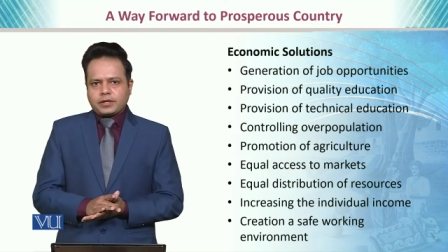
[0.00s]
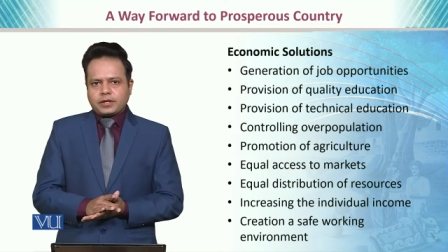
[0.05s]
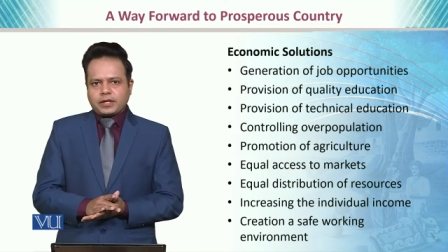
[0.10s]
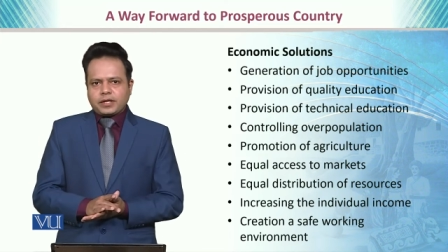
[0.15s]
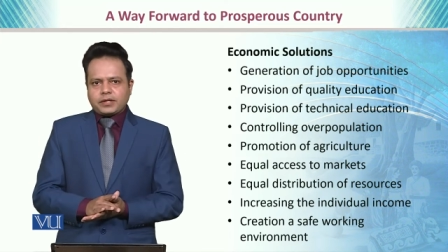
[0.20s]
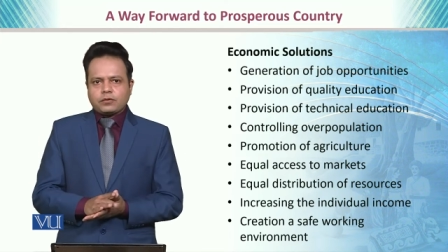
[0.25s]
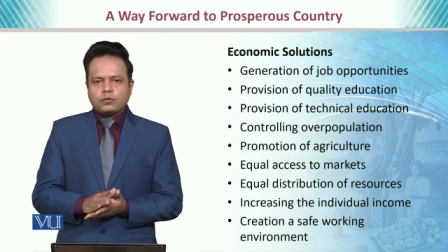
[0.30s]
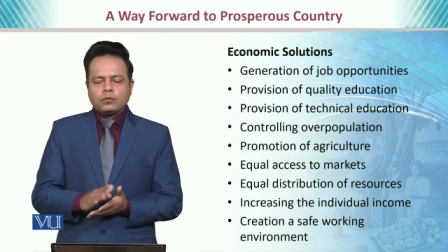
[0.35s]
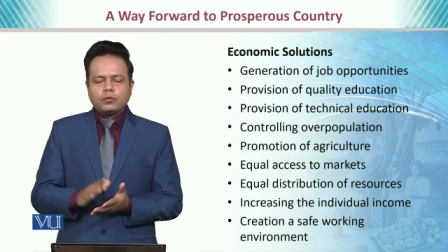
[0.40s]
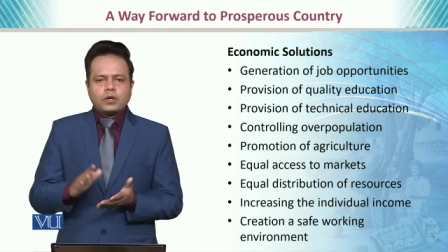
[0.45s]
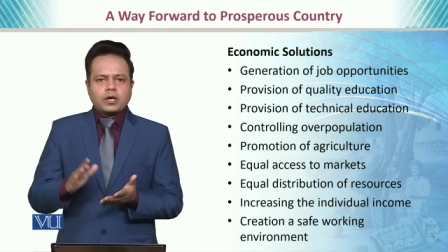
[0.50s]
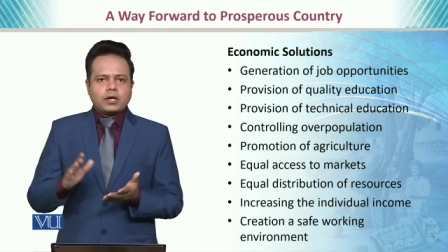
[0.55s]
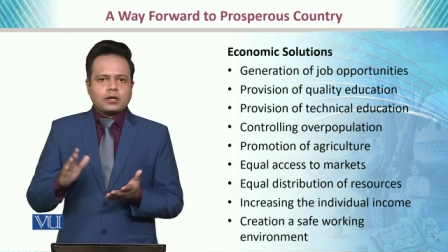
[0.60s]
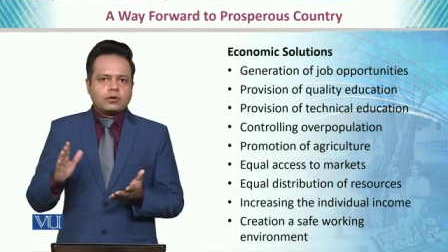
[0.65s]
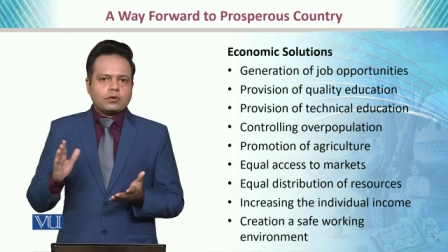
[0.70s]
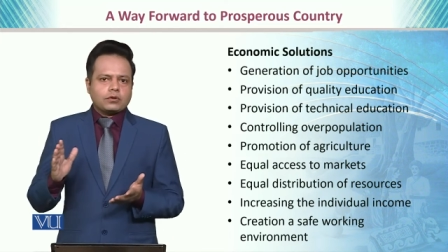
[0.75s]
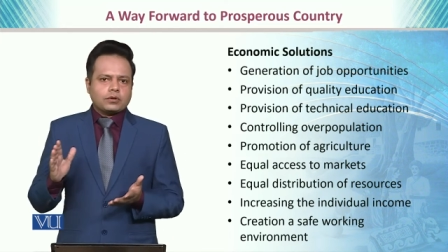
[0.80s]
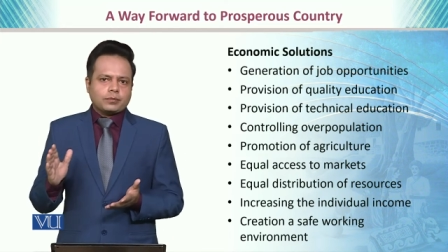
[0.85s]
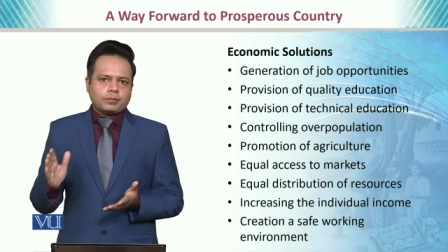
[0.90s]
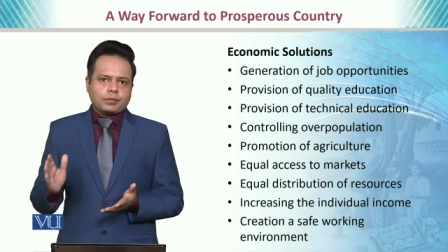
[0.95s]
and who are
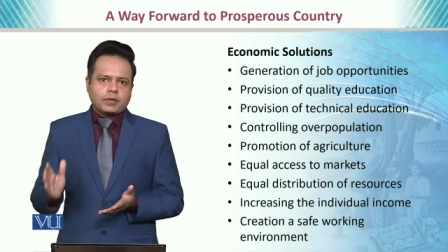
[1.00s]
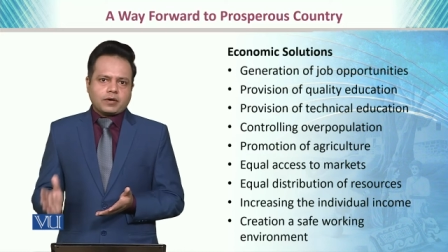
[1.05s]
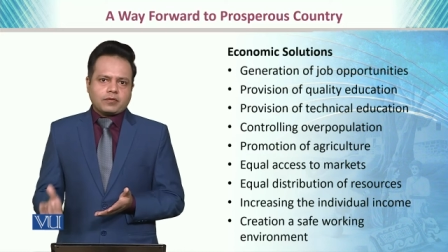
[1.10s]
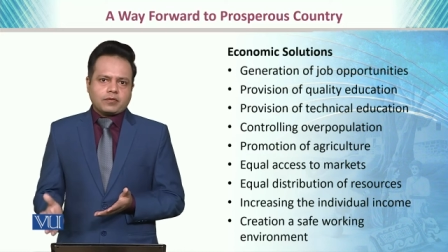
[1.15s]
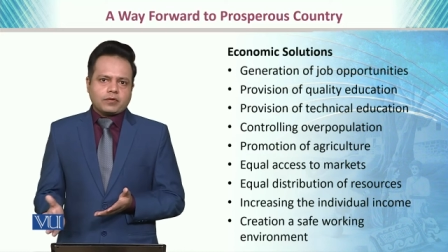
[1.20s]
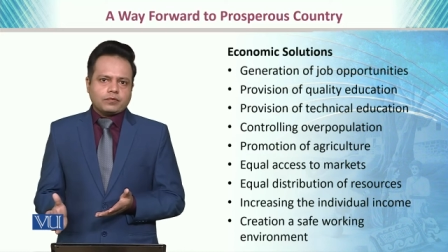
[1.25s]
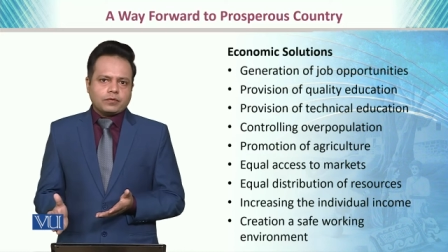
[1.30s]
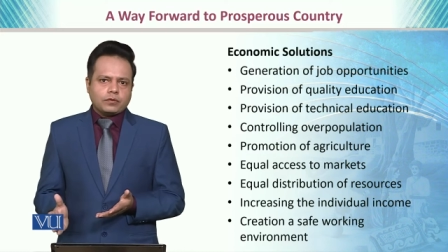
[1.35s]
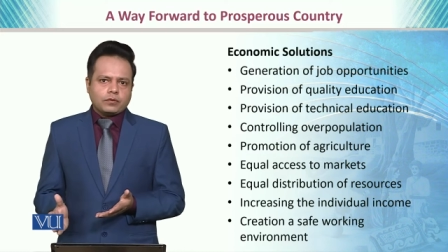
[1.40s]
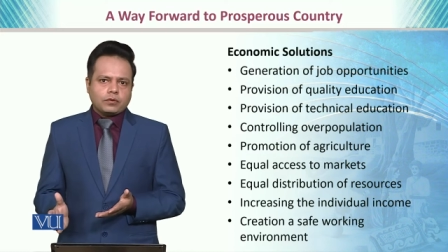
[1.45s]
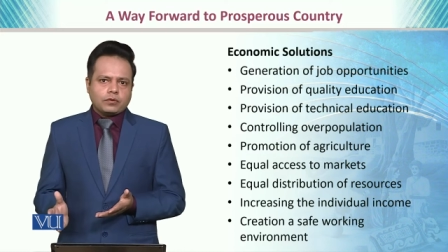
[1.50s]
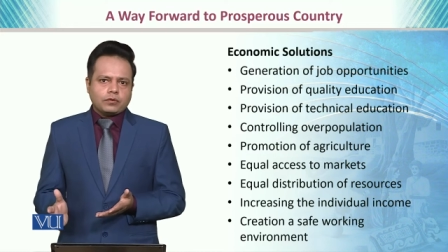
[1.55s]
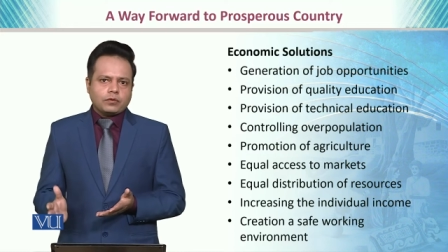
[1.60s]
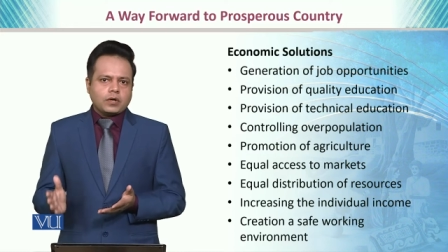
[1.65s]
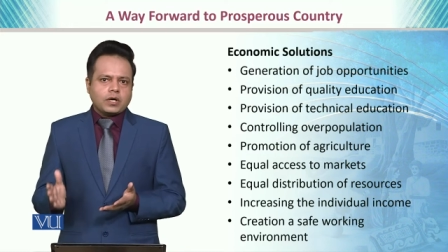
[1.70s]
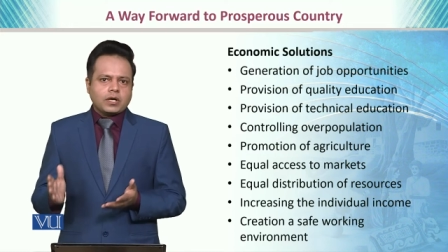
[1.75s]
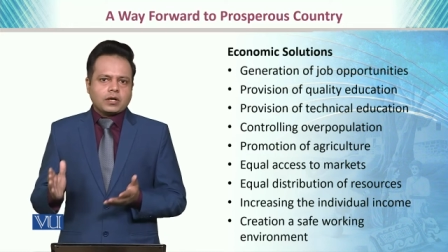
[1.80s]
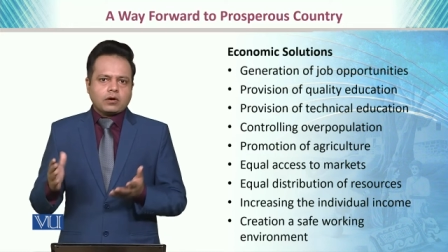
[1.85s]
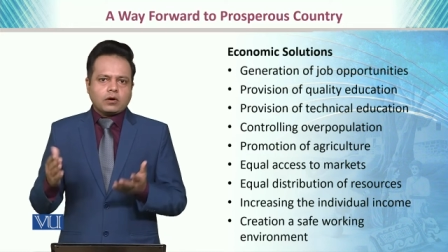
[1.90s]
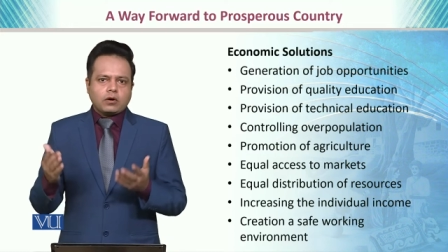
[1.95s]
on the powerful who
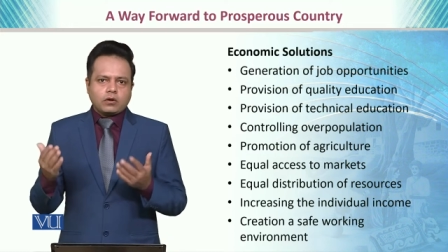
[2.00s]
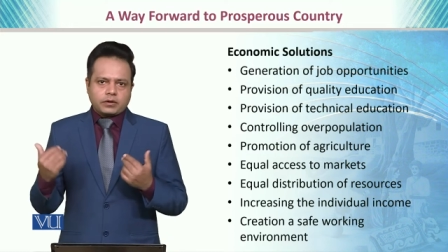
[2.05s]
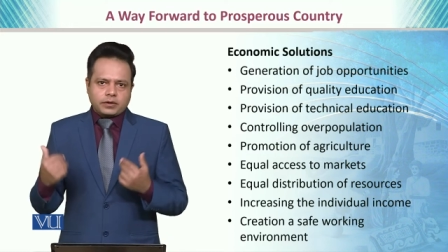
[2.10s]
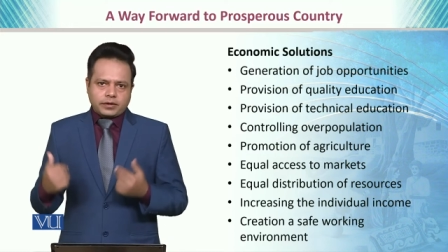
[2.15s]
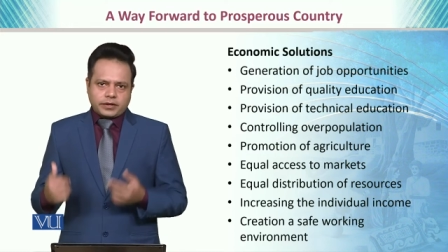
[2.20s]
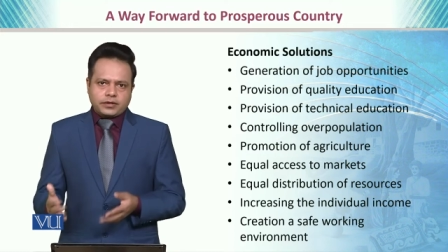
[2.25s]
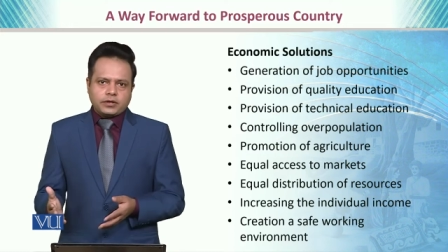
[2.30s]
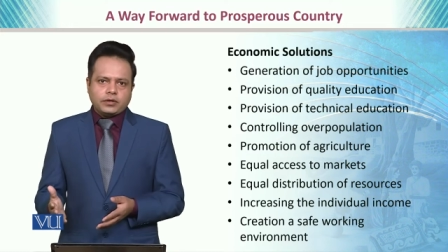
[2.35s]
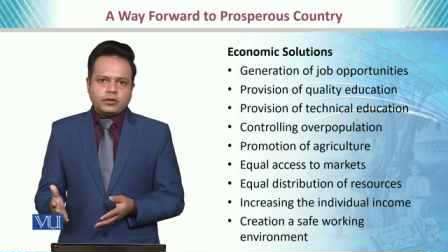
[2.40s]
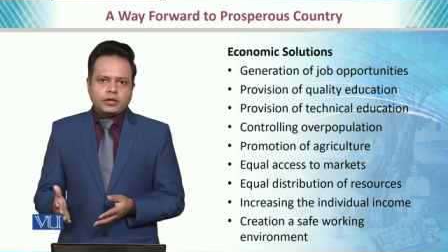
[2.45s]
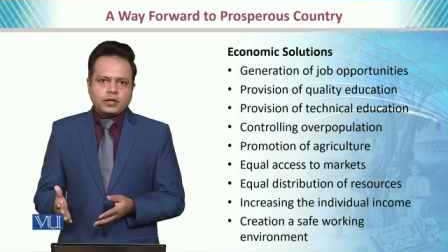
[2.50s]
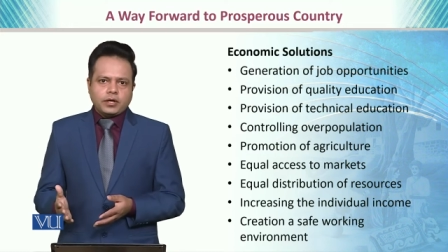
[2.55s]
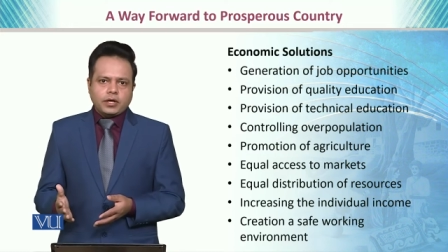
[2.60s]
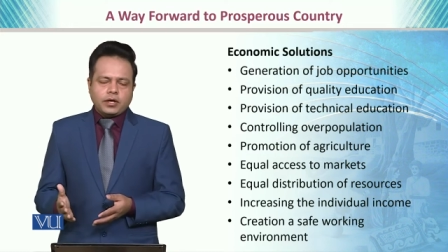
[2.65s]
are already